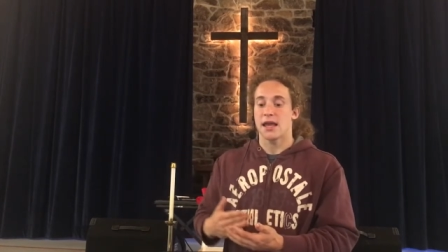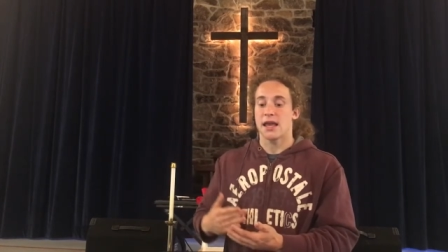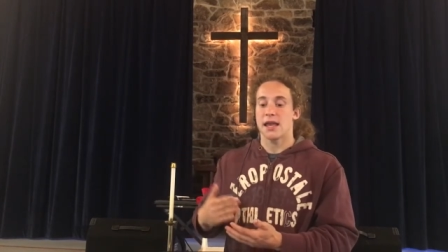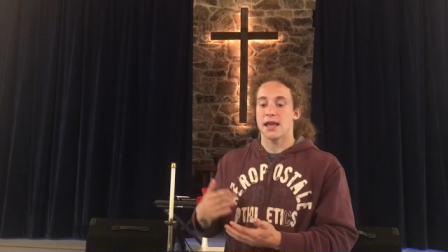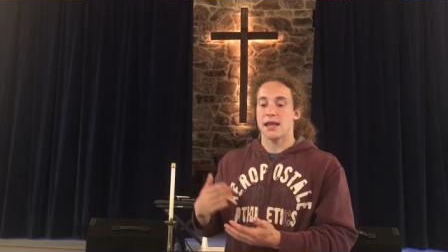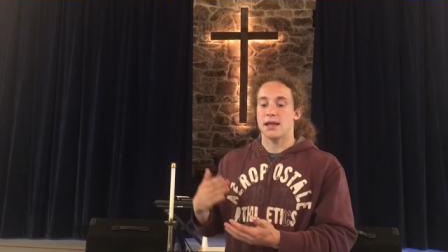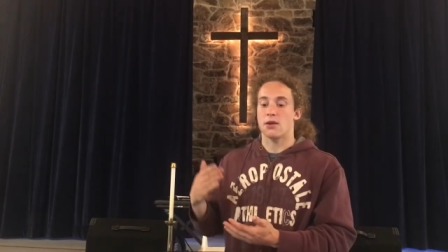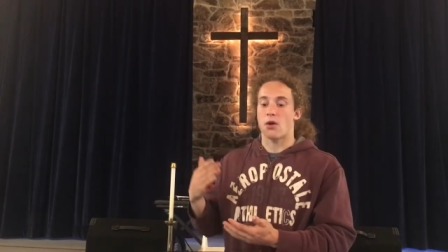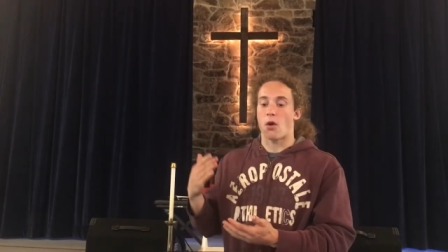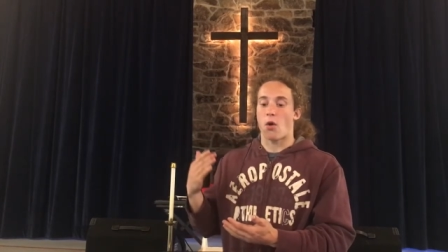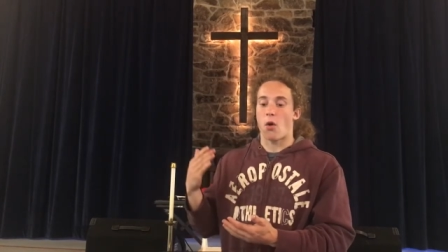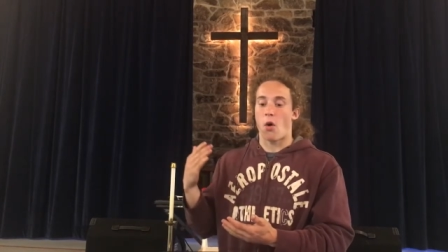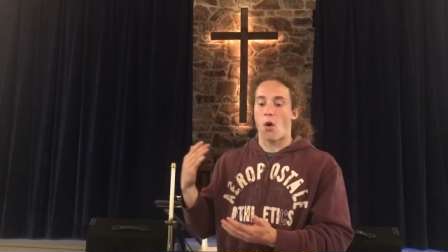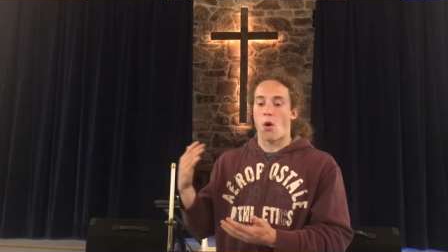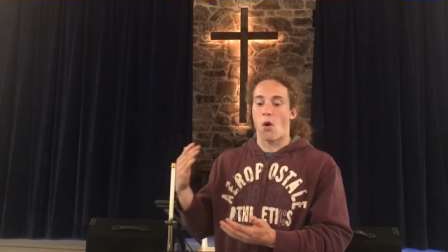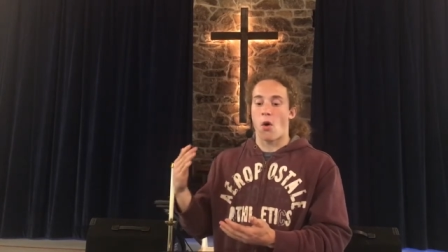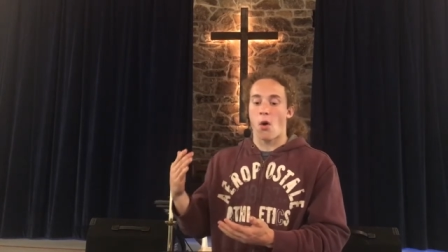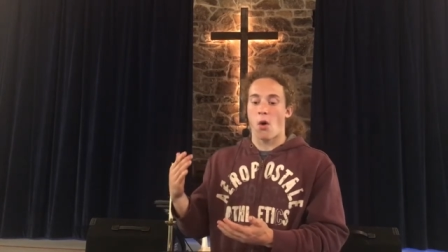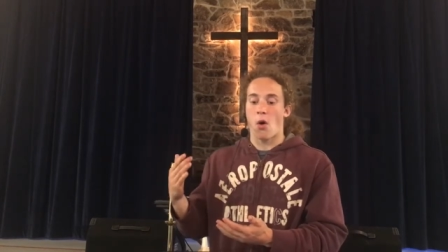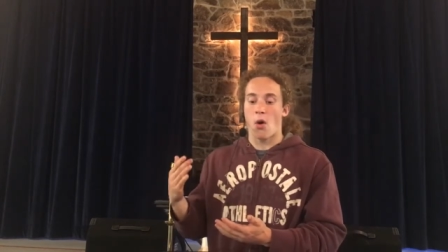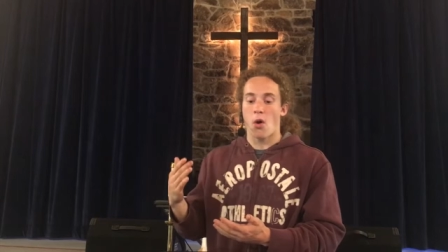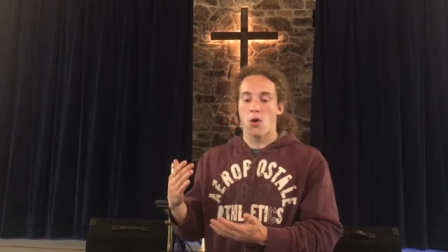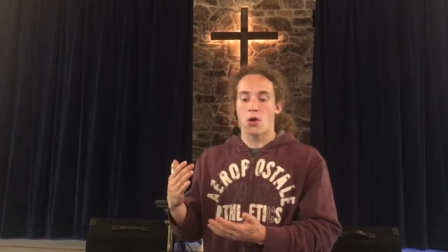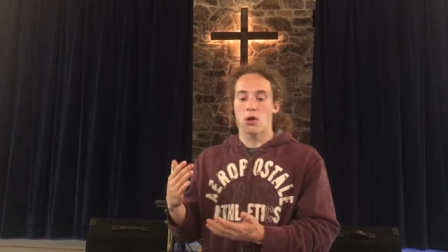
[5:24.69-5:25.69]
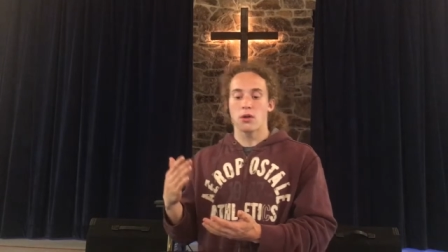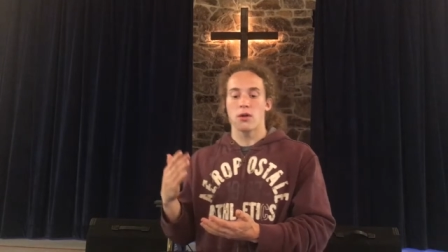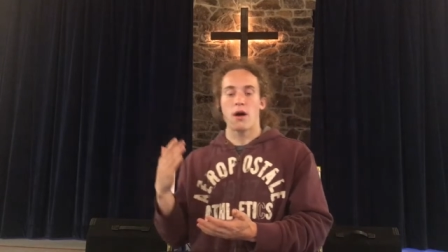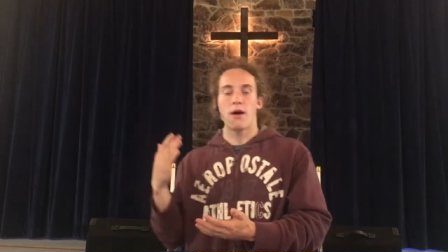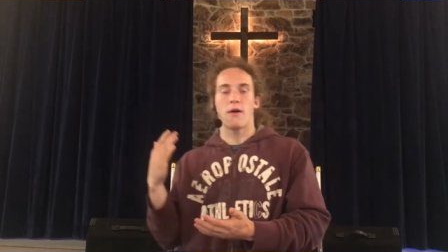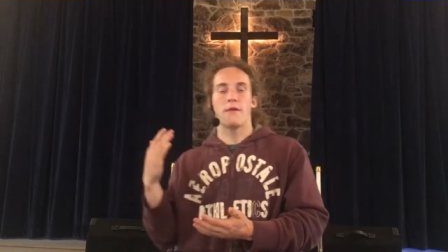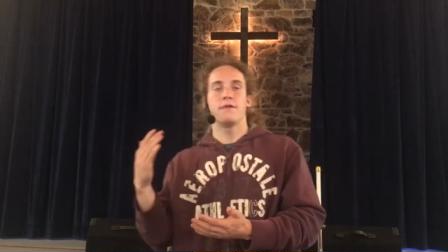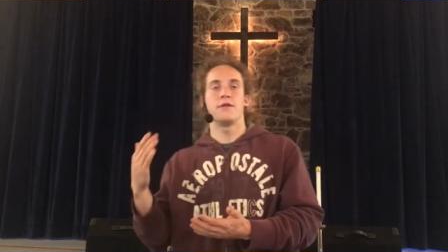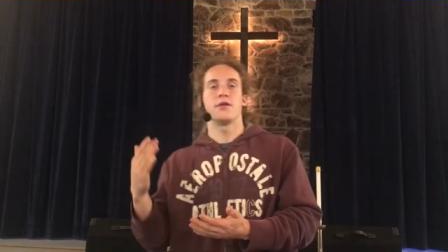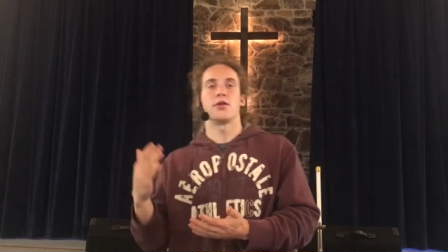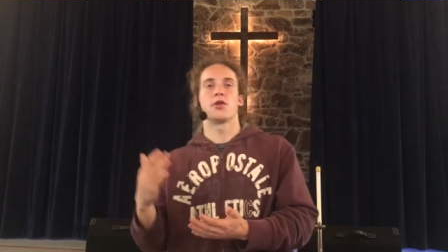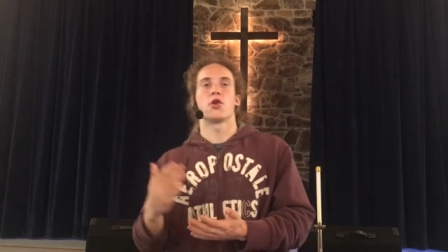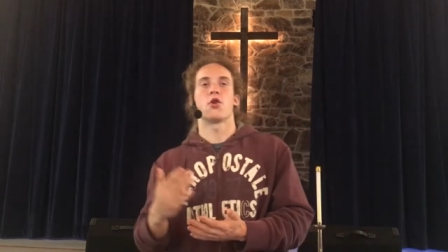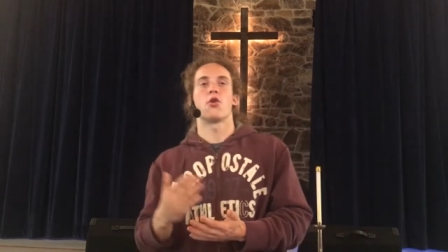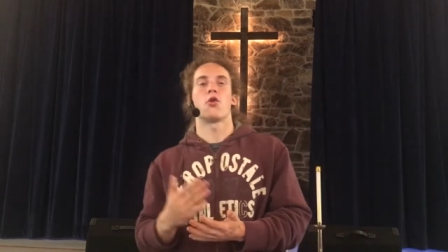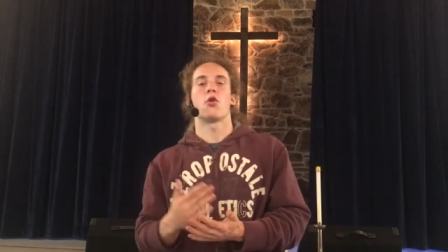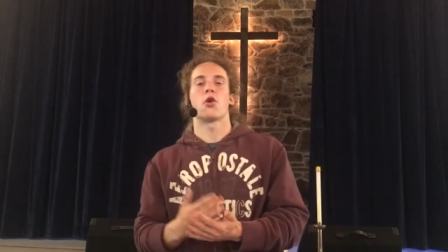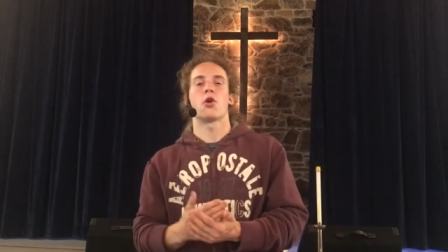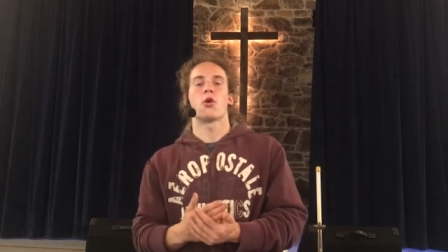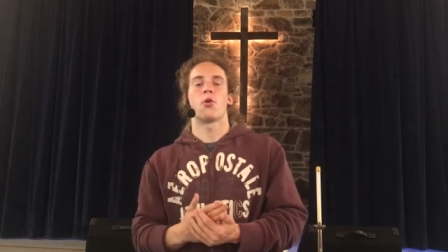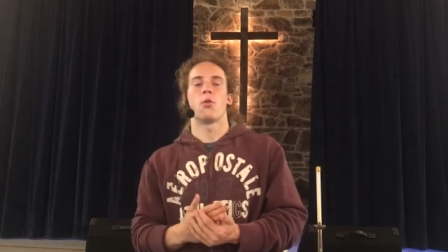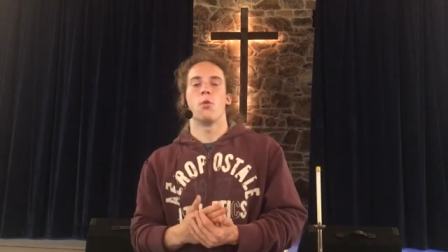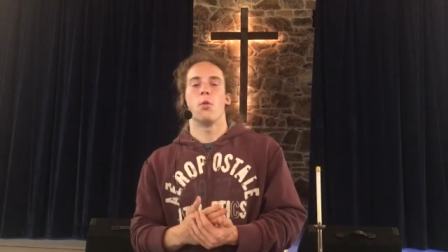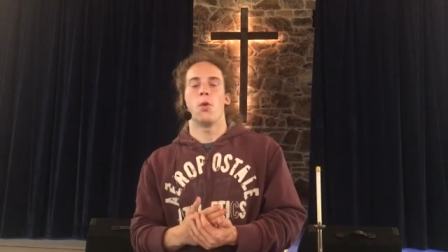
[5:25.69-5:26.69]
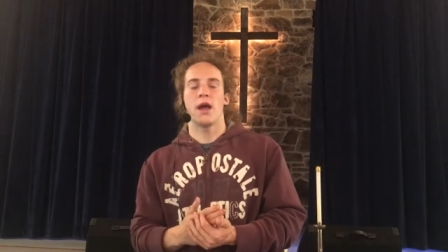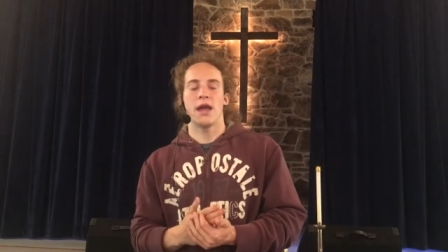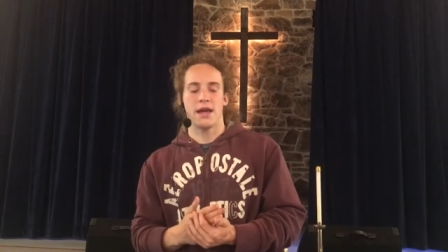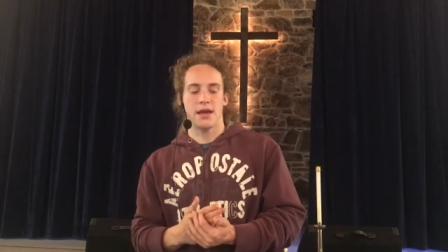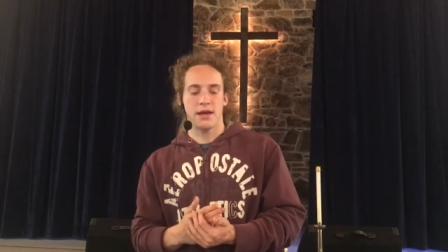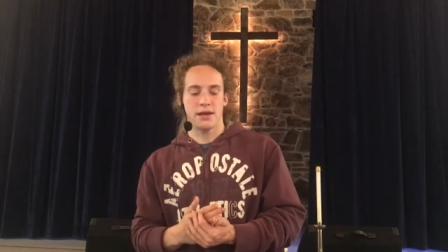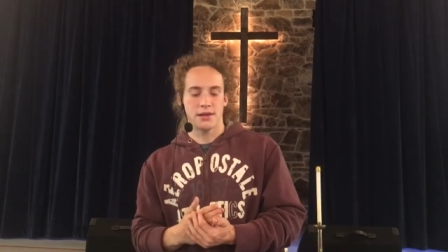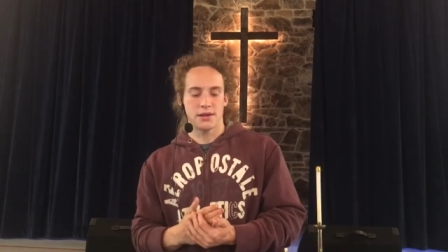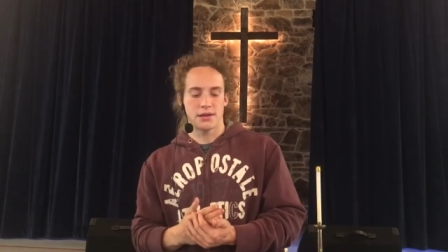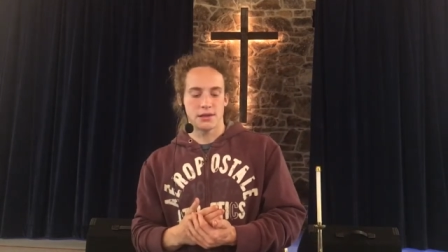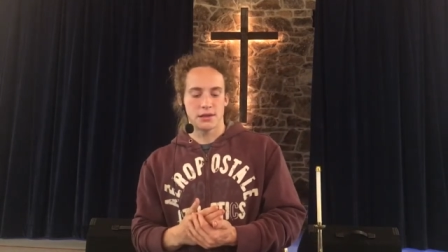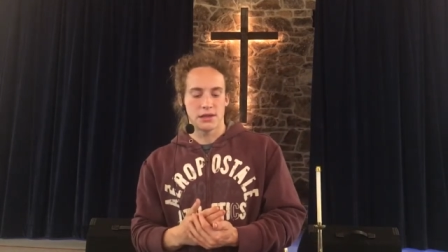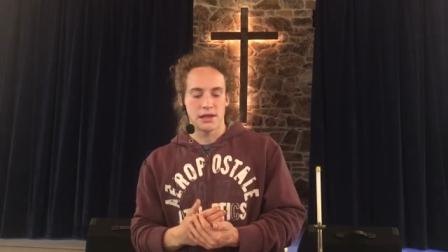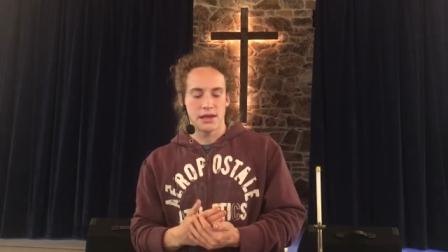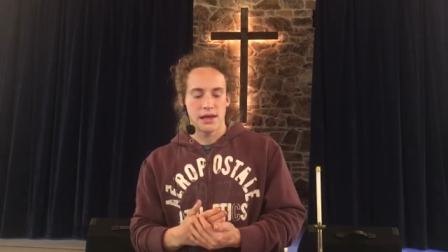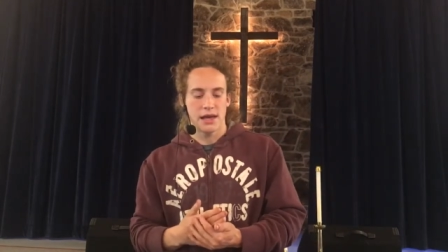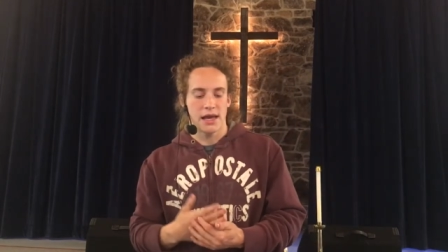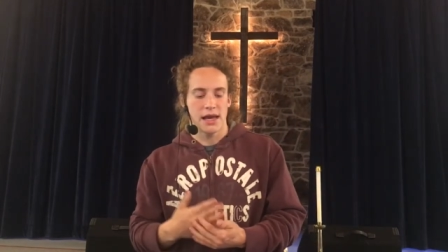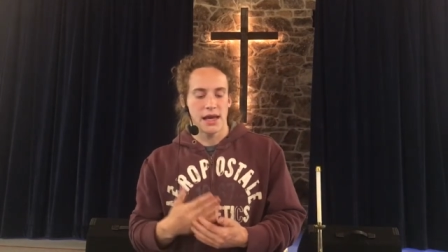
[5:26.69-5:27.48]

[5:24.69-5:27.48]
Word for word: in all of your ways.